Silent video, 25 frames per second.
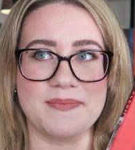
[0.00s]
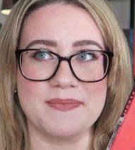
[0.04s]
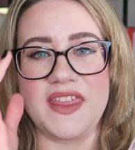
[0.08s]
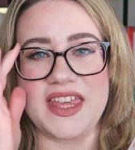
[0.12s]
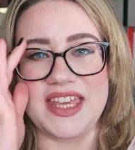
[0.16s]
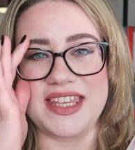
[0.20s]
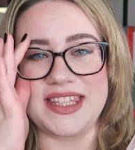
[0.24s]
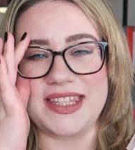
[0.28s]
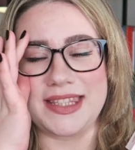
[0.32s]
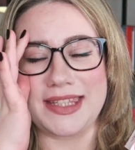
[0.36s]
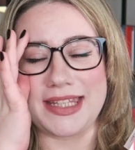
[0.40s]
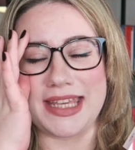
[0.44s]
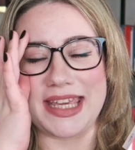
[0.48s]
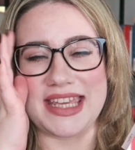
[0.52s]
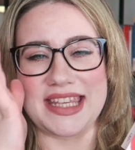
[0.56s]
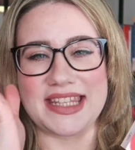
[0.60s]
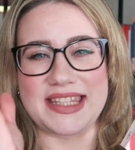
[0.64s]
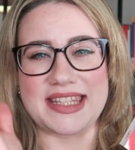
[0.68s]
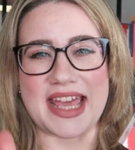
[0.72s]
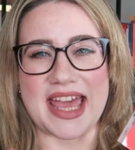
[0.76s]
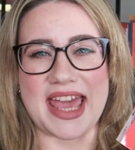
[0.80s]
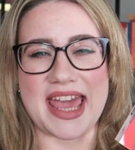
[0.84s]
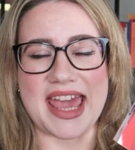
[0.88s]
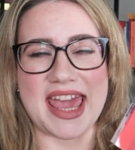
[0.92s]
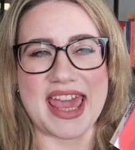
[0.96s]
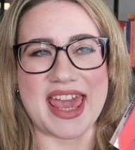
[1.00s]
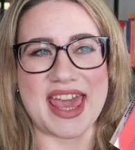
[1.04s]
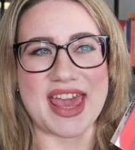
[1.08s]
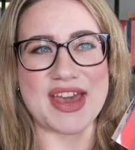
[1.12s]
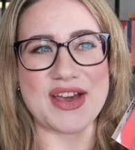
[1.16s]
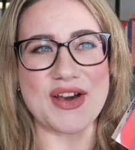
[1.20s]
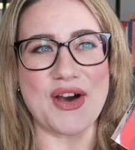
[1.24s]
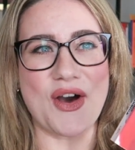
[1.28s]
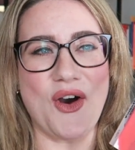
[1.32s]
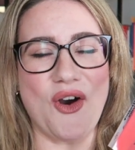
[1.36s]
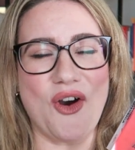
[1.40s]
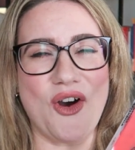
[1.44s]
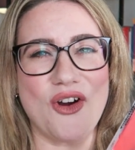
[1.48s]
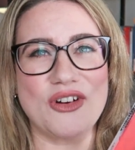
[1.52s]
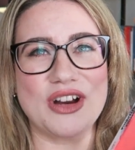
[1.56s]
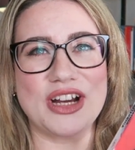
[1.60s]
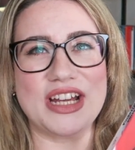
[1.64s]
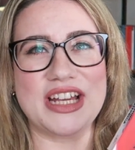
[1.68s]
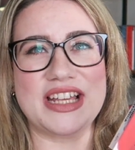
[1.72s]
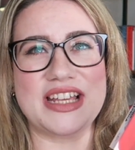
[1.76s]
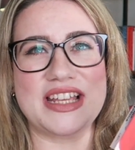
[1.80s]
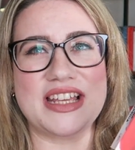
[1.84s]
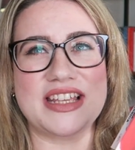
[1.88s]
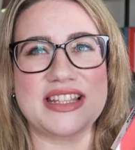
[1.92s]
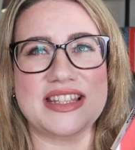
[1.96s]
This is a
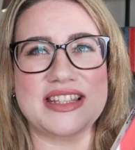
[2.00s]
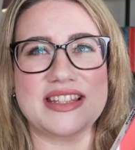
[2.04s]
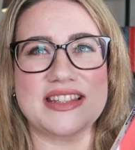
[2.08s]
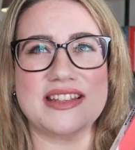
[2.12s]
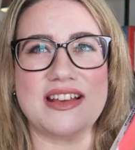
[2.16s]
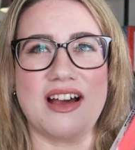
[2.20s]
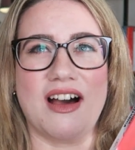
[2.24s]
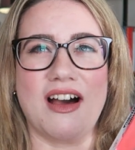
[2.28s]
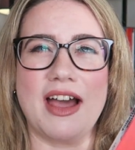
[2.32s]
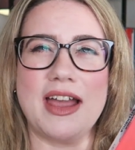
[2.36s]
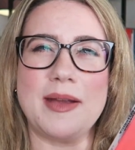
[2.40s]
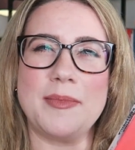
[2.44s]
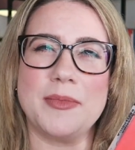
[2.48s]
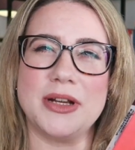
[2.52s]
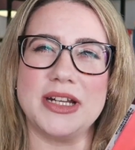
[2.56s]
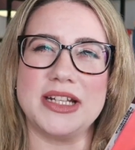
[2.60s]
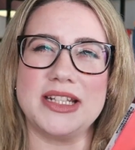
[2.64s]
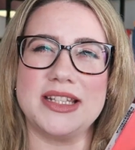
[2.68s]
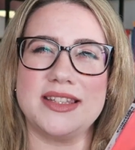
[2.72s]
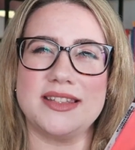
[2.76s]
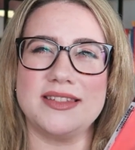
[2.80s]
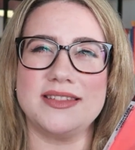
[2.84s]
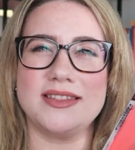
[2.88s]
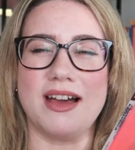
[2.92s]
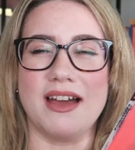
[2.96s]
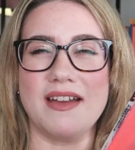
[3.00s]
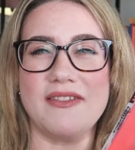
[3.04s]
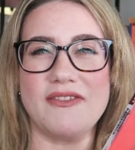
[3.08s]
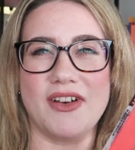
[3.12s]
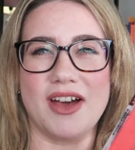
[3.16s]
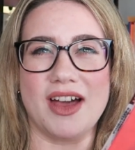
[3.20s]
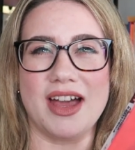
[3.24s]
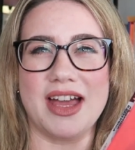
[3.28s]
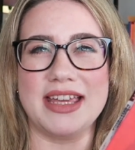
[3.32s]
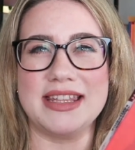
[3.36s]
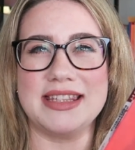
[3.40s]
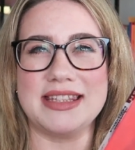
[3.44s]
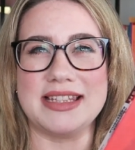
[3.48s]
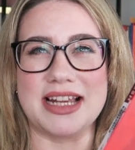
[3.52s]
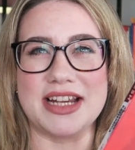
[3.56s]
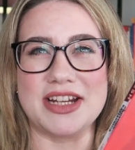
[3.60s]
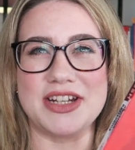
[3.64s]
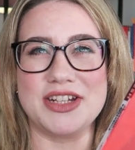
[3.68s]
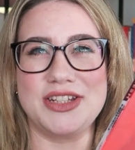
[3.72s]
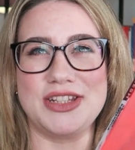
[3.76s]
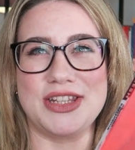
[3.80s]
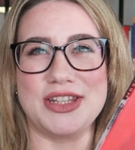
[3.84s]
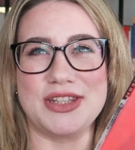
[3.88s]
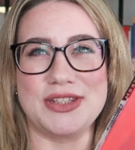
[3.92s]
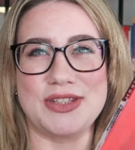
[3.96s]
horror hybrid sci-fi /
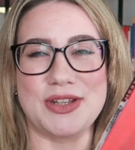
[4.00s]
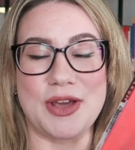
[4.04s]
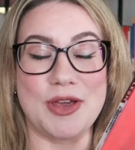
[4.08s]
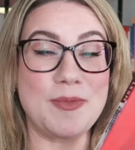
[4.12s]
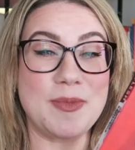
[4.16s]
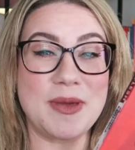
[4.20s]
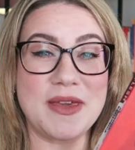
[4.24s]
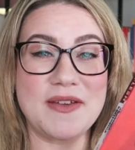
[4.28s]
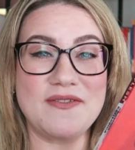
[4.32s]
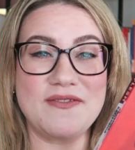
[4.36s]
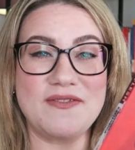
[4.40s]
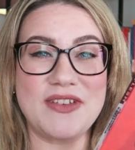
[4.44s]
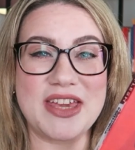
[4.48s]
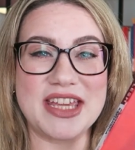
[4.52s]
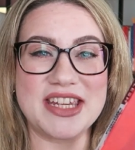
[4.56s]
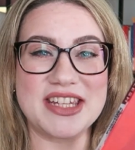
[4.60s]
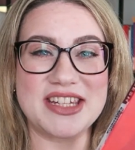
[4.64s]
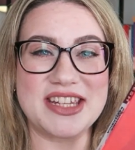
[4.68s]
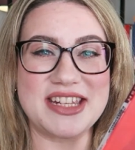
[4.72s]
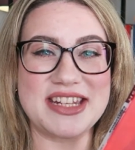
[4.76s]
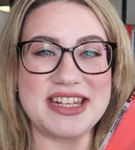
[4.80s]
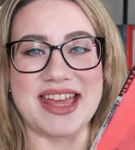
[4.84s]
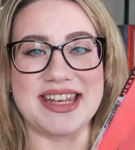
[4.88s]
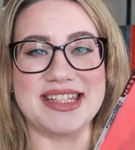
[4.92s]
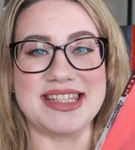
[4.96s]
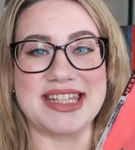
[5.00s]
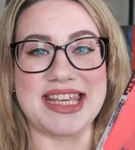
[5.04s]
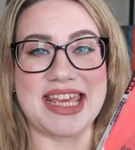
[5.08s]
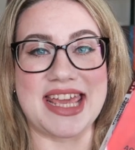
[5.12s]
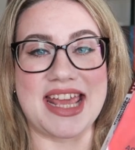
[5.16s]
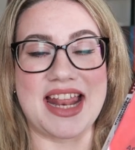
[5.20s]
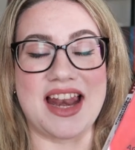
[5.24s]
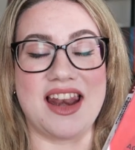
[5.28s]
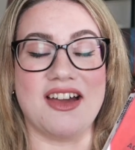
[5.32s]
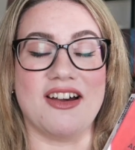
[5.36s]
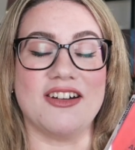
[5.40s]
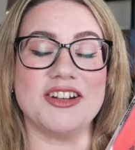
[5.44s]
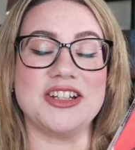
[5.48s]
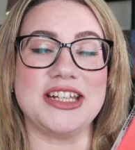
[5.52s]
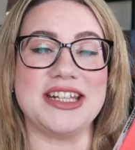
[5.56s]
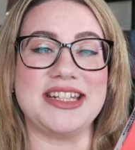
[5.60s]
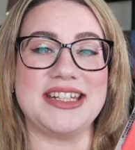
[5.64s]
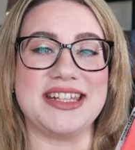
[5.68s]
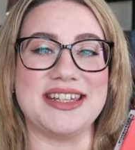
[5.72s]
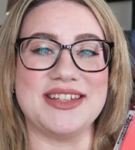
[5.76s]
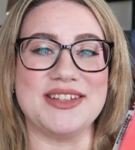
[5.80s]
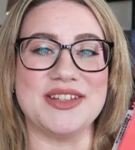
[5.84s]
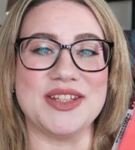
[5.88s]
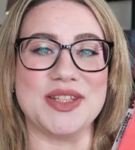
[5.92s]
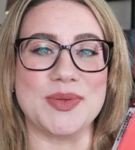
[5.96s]
dystopian fiction, and it largely
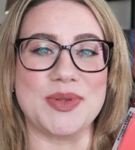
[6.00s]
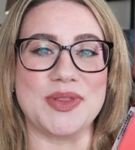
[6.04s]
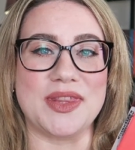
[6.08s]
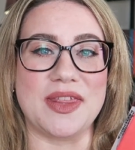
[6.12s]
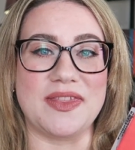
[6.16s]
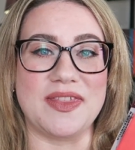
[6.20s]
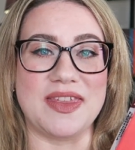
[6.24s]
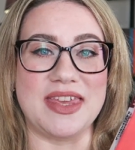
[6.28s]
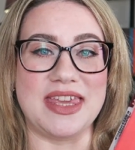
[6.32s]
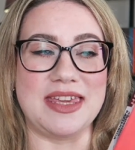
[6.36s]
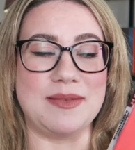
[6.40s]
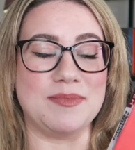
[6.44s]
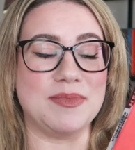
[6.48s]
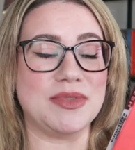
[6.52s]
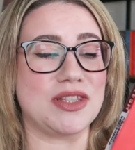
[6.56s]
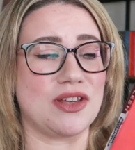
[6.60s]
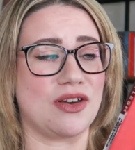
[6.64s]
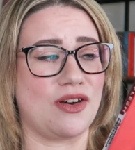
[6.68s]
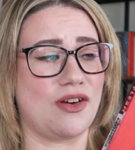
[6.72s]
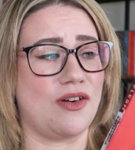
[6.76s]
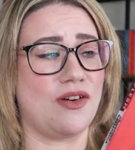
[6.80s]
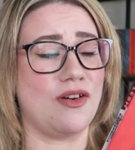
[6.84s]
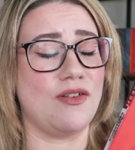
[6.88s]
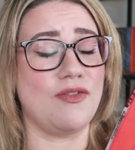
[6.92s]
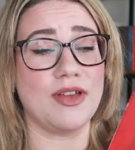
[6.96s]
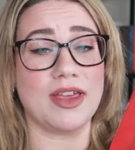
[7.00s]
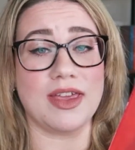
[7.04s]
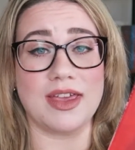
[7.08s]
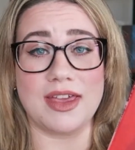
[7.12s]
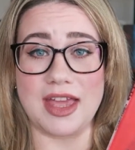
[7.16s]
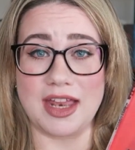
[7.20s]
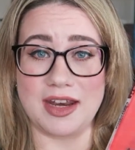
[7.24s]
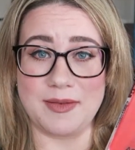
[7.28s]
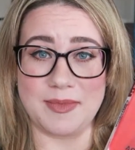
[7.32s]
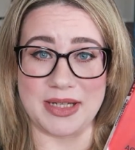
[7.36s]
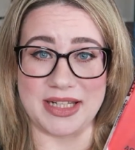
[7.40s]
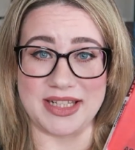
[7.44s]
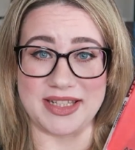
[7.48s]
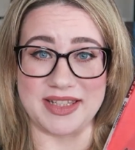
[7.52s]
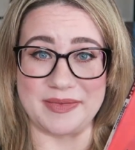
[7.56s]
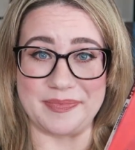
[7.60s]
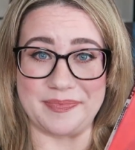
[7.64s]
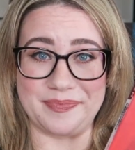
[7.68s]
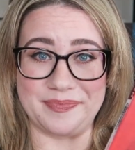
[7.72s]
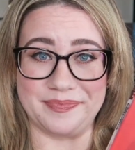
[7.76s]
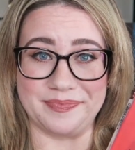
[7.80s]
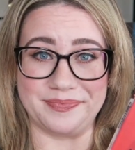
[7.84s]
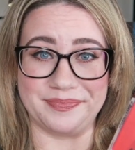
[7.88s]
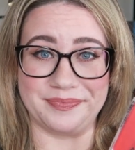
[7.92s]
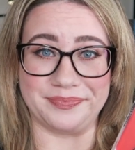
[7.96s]
deals with the themes of
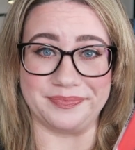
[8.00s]
cannibalism.